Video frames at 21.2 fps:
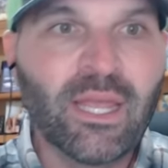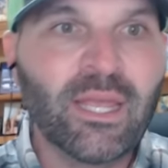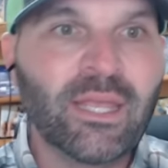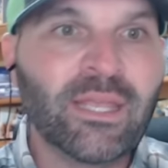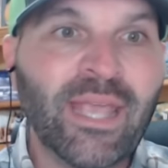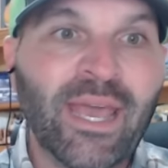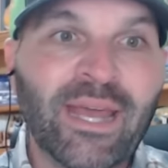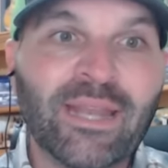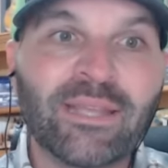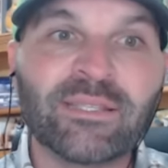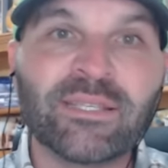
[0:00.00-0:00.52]

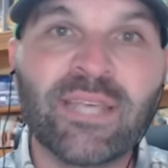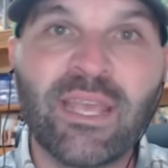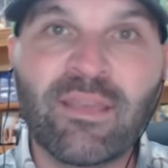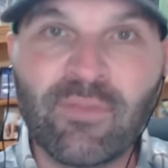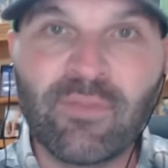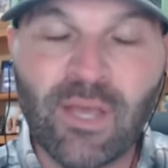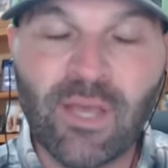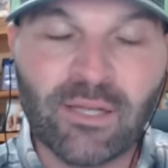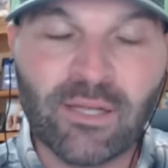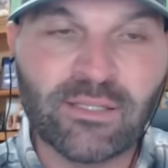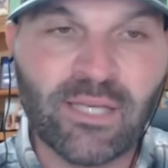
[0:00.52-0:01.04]
You added
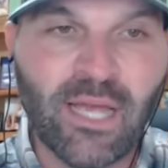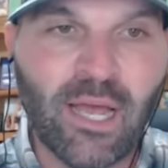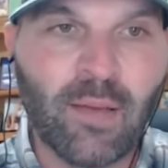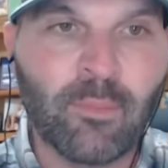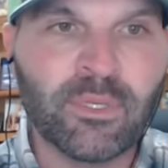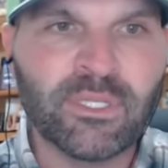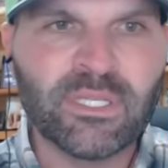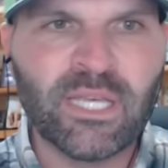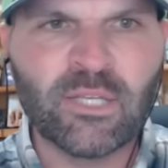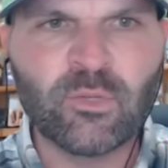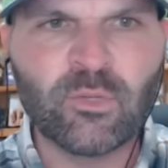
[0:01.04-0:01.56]
Xavion
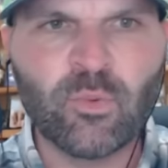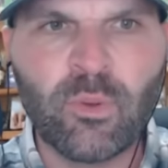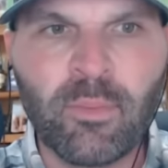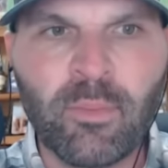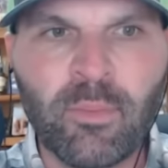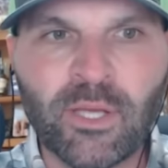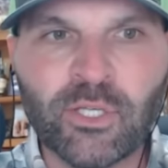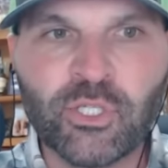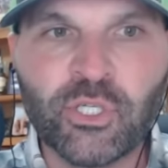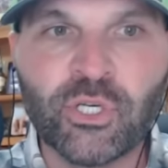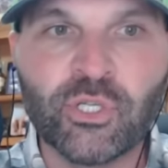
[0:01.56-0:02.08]
Thomas, as we
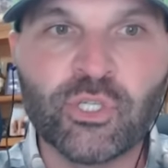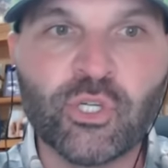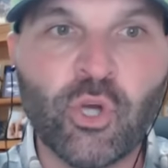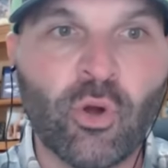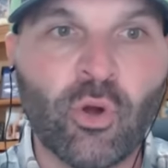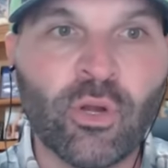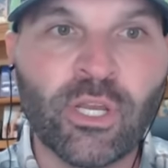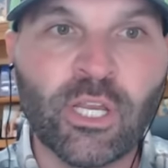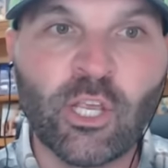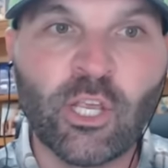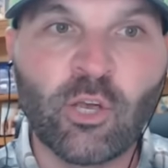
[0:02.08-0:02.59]
mentioned,
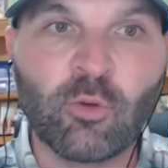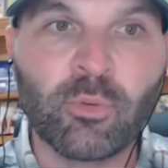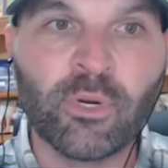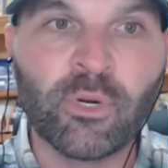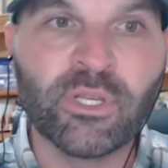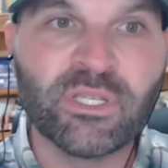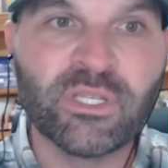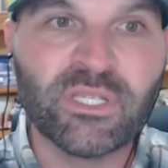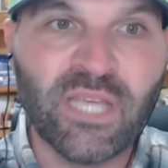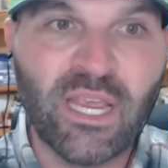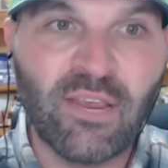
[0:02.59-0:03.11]
Jordan Gilbert
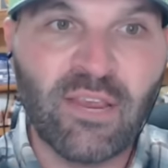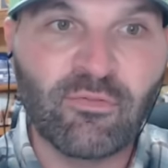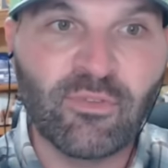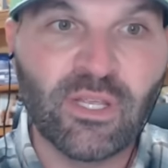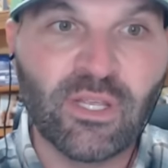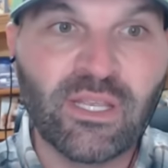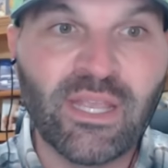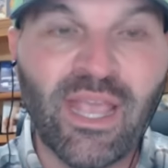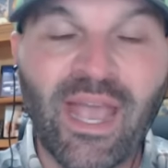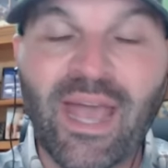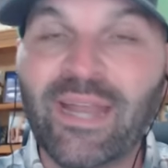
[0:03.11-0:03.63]
at
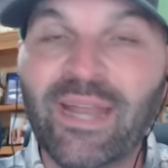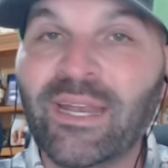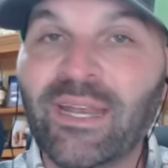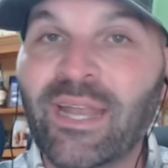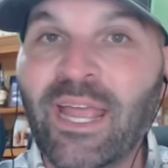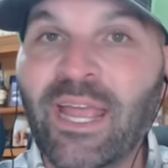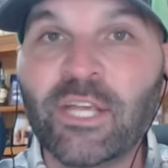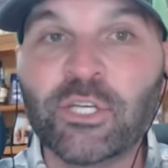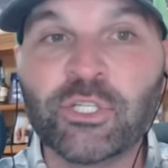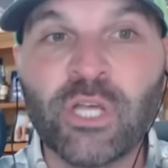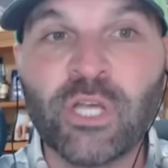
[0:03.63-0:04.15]
safety. You added
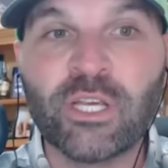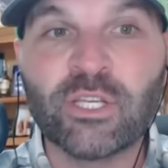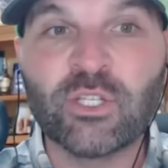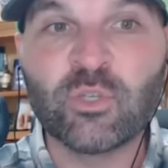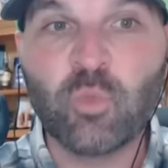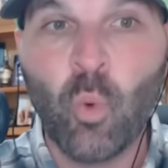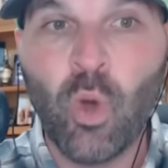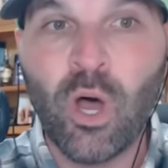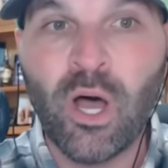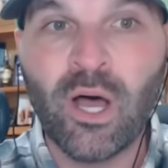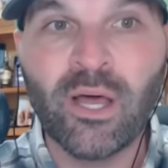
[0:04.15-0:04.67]
A.J.
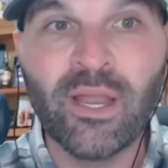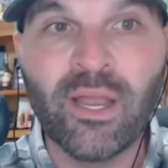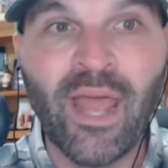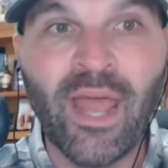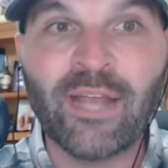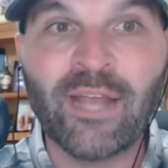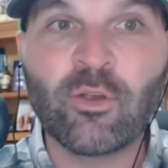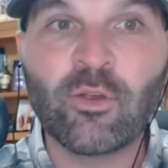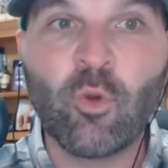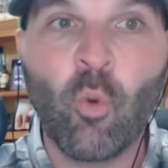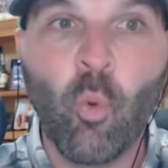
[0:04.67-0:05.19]
Swan
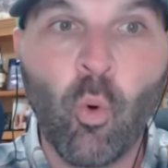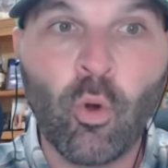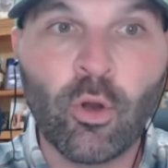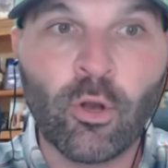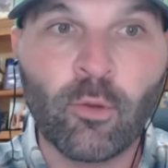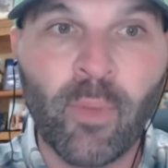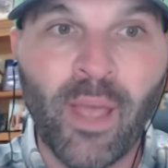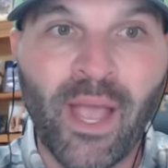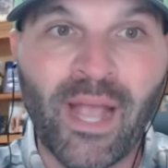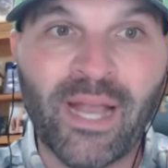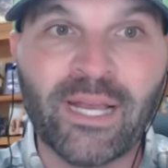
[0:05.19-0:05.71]
at
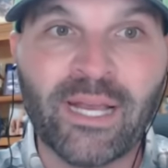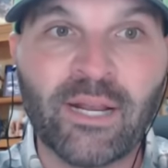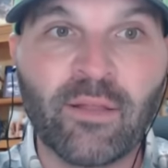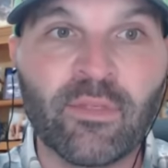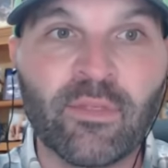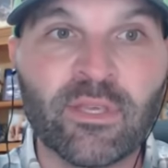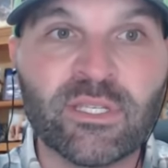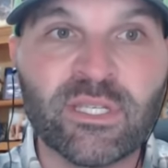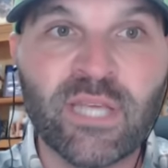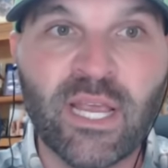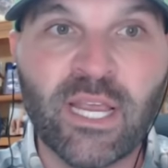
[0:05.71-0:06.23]
quarterback. And in
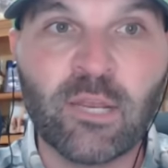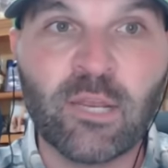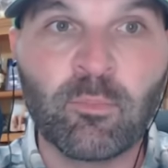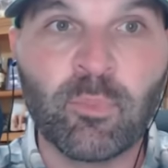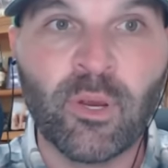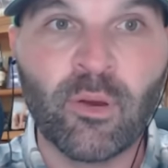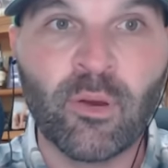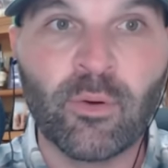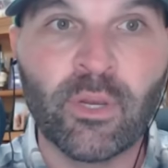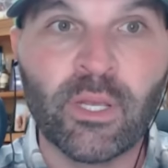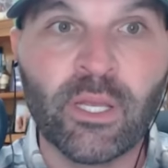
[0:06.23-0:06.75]
the second
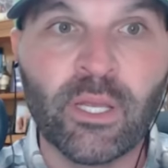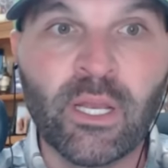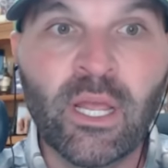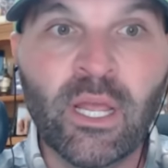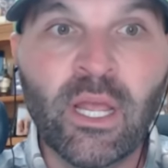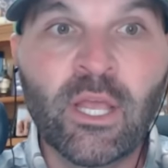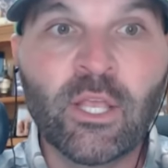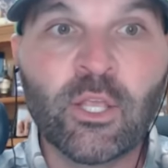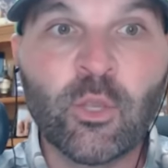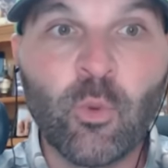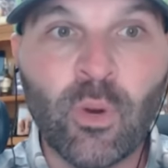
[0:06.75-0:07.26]
period,
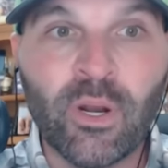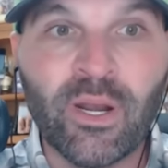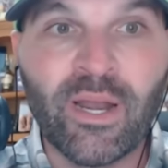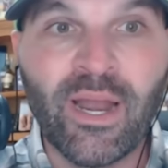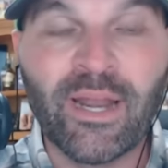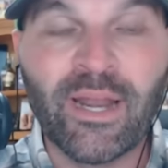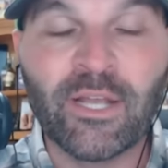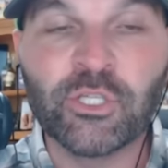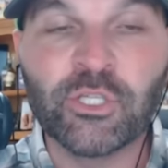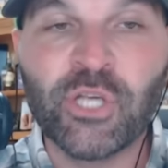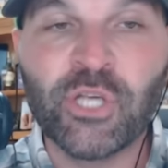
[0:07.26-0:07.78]
you went and
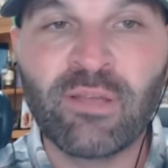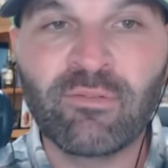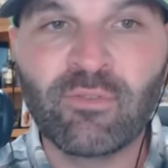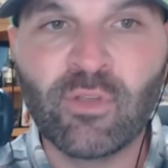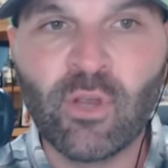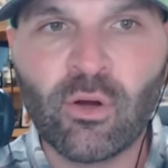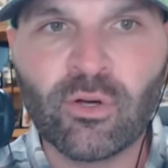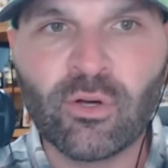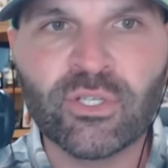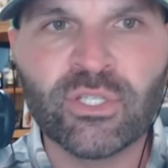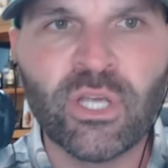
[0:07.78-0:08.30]
added
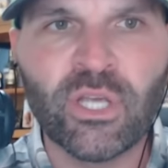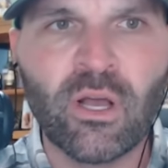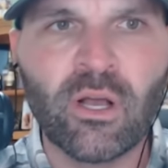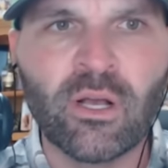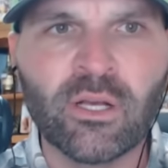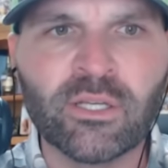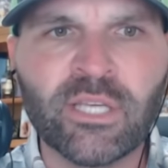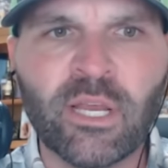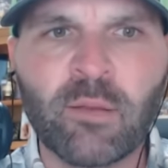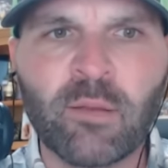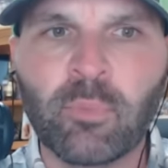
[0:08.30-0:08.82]
JVR
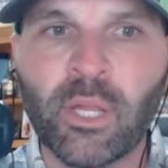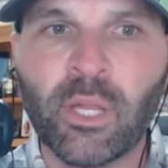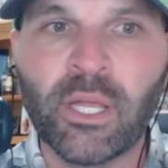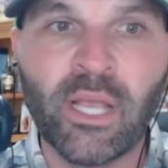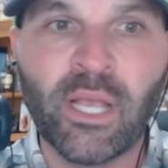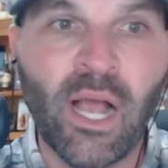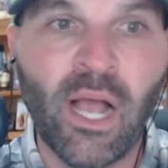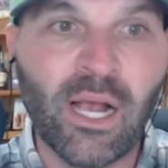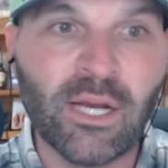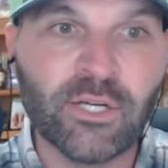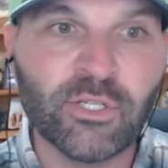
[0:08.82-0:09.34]
Suggs and Blake
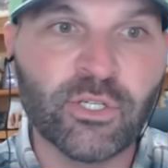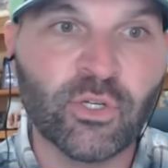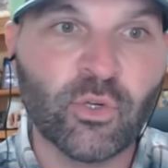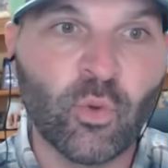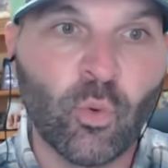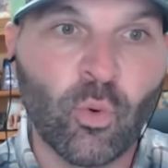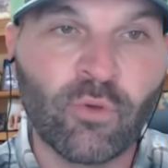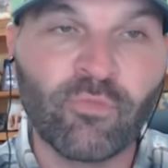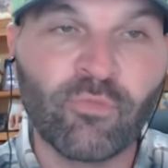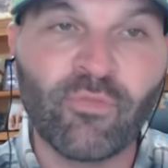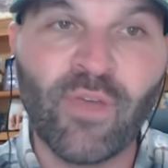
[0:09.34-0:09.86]

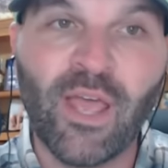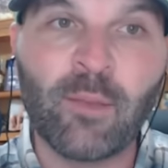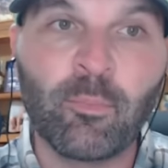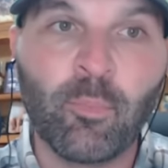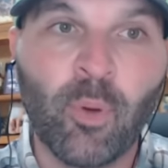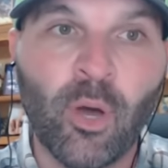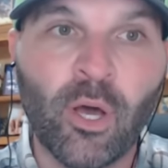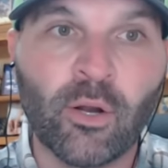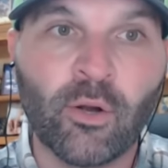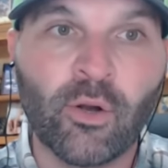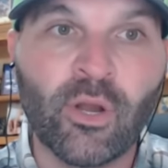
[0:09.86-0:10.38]
Oxendorf at
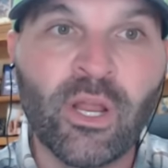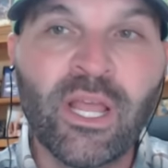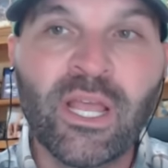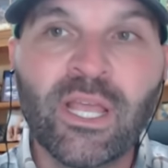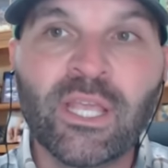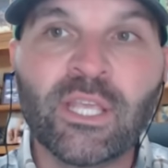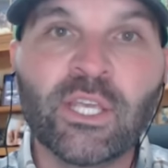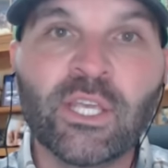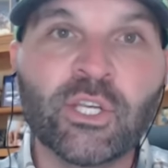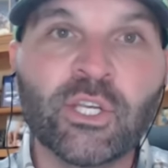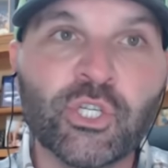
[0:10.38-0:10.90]
punter.
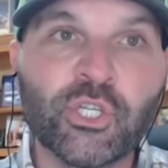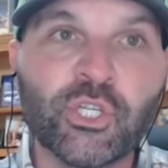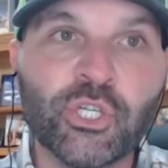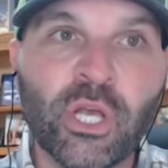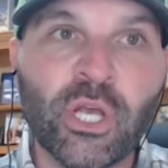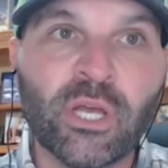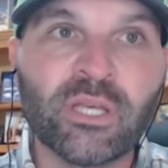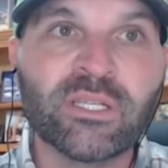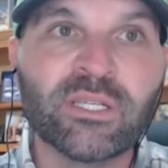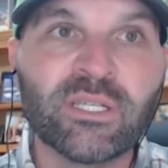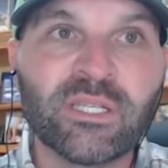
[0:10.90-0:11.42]
You
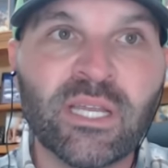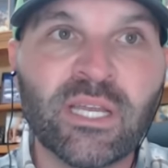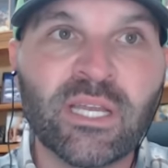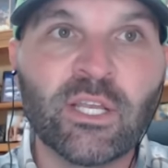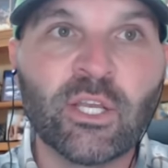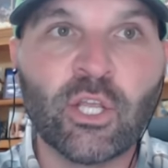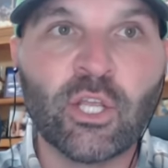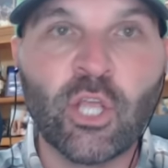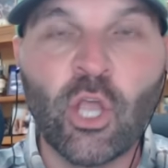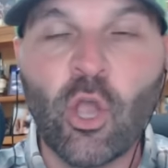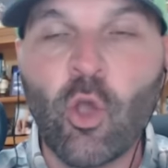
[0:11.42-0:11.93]
just
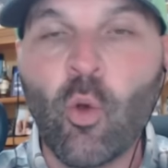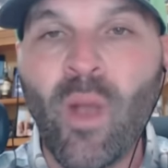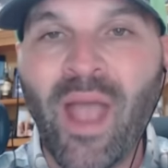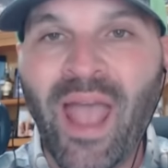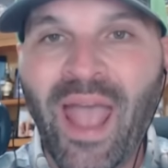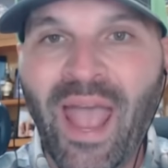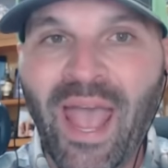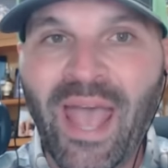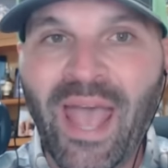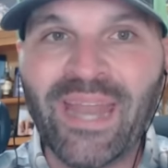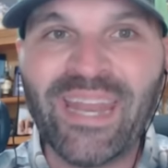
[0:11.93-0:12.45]
didn't go
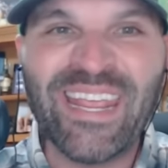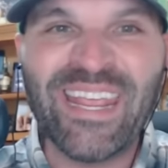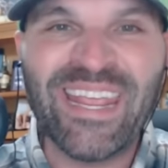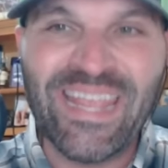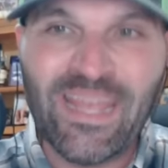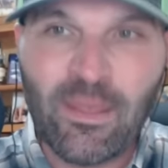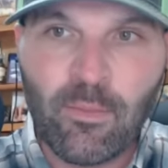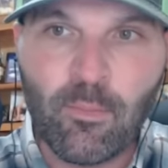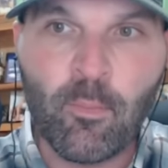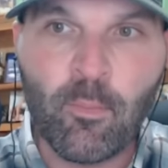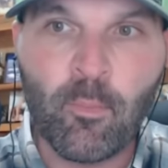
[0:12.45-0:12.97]
add
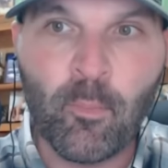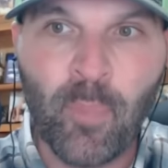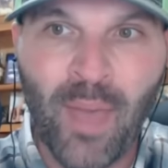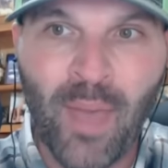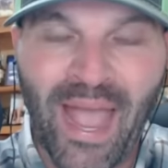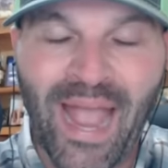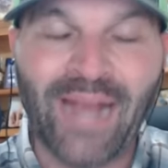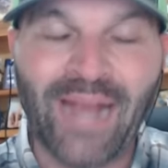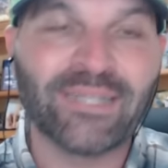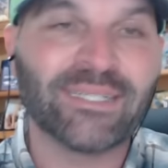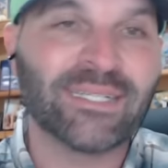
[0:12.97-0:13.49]

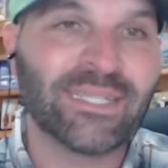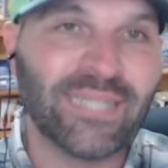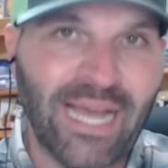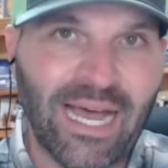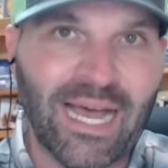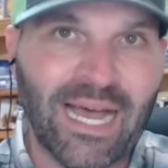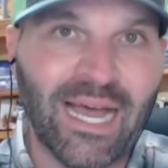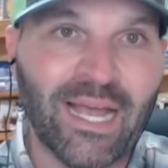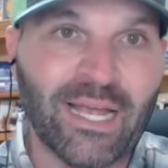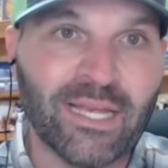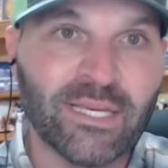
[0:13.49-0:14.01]
impact
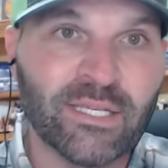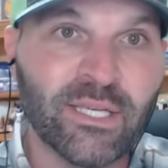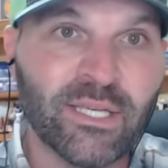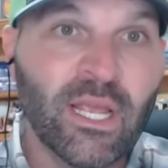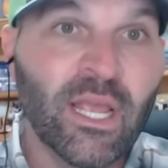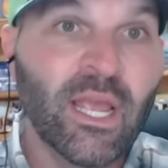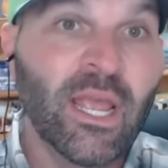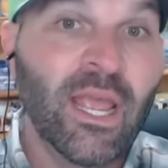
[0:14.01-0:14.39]
guys.